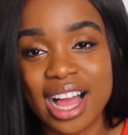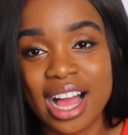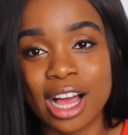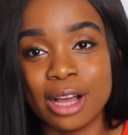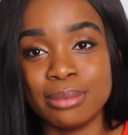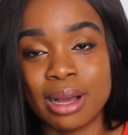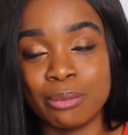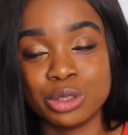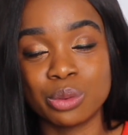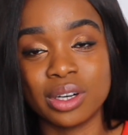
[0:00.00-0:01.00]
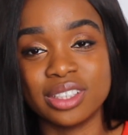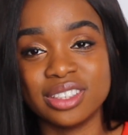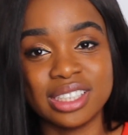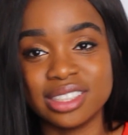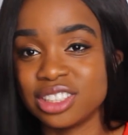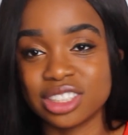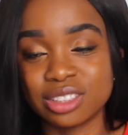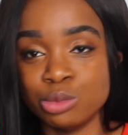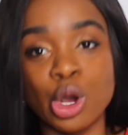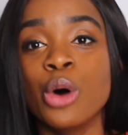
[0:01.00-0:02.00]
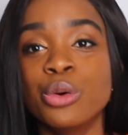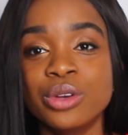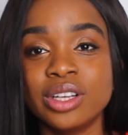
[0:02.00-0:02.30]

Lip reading: and which one is just no.